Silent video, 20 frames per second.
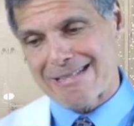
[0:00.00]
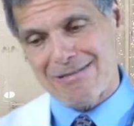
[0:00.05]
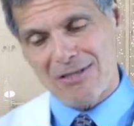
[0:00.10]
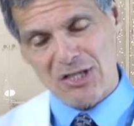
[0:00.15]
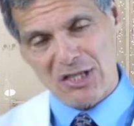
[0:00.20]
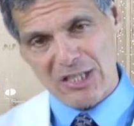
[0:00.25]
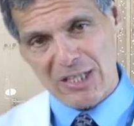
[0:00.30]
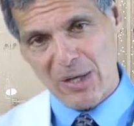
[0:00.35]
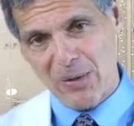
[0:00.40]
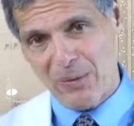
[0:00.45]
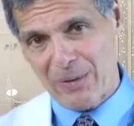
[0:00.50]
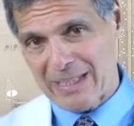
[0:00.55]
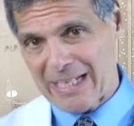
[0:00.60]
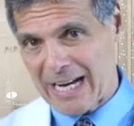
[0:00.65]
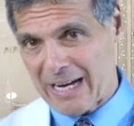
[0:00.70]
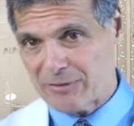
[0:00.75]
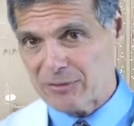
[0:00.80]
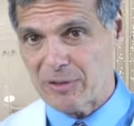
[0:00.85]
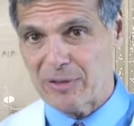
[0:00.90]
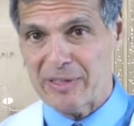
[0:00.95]

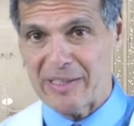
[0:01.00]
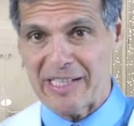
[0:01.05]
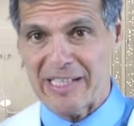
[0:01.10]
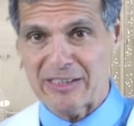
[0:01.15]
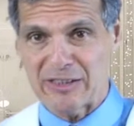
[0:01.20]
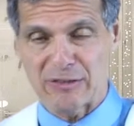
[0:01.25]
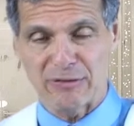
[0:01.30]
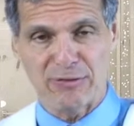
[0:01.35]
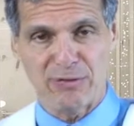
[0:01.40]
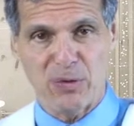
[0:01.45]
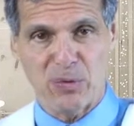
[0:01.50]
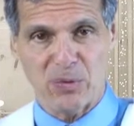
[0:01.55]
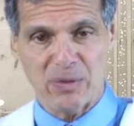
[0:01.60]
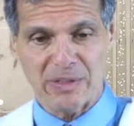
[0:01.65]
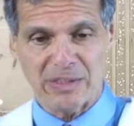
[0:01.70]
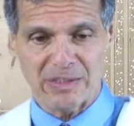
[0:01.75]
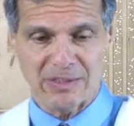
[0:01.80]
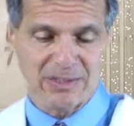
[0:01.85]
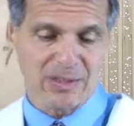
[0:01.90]
slowly after the age of 40.